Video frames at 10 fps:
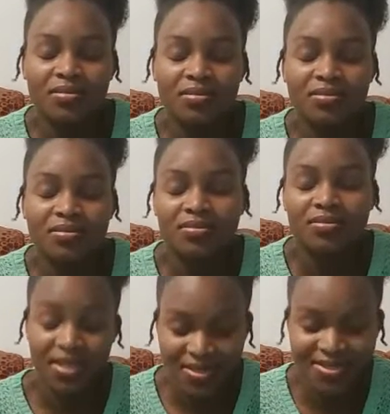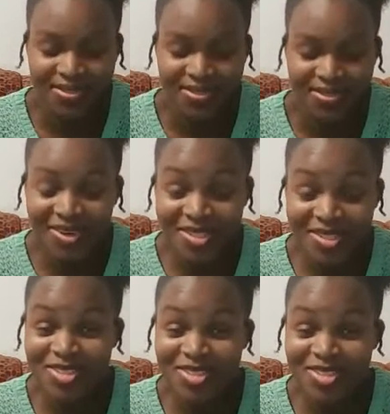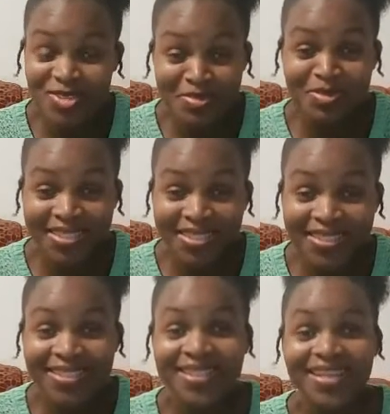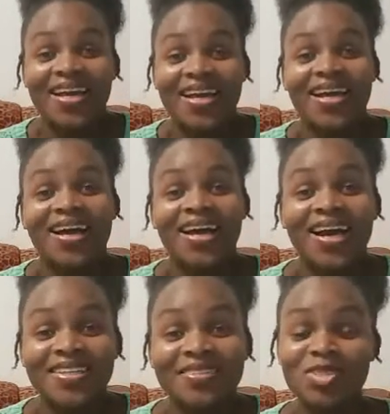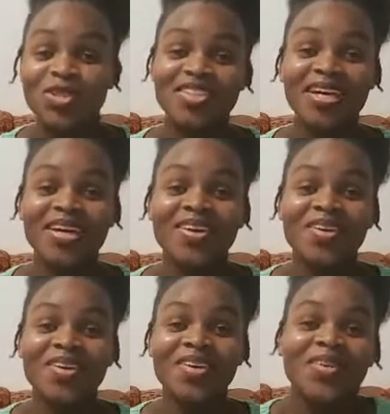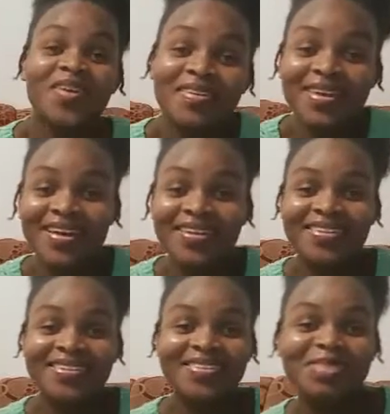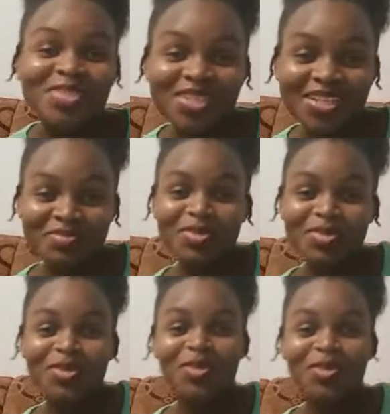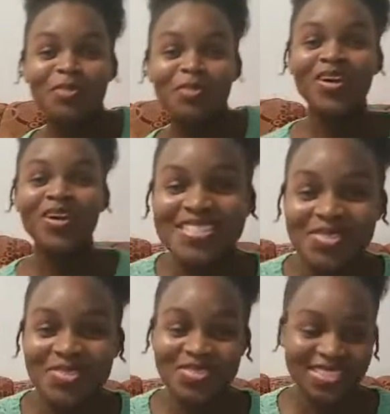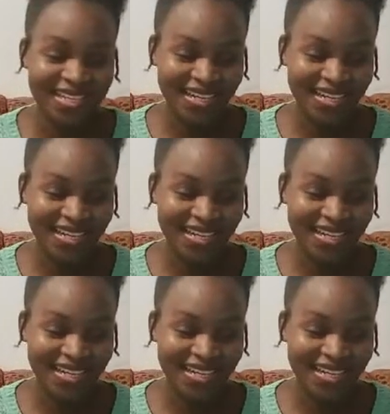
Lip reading: Yes, I was extremely weak and my throat dry. Lord, should I put on my water yourself with that?